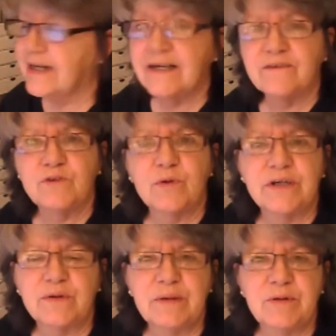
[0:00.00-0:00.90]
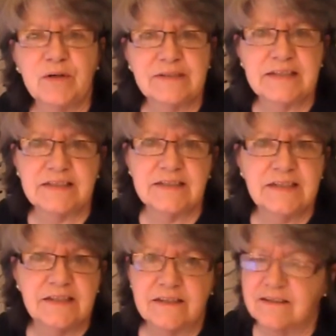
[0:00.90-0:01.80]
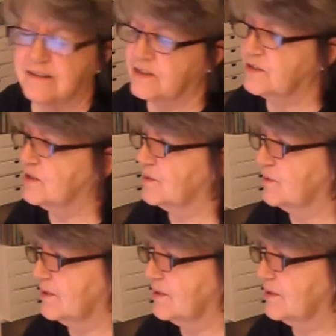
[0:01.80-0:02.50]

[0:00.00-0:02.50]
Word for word: Hi everyone, Gray Power 60 here. So,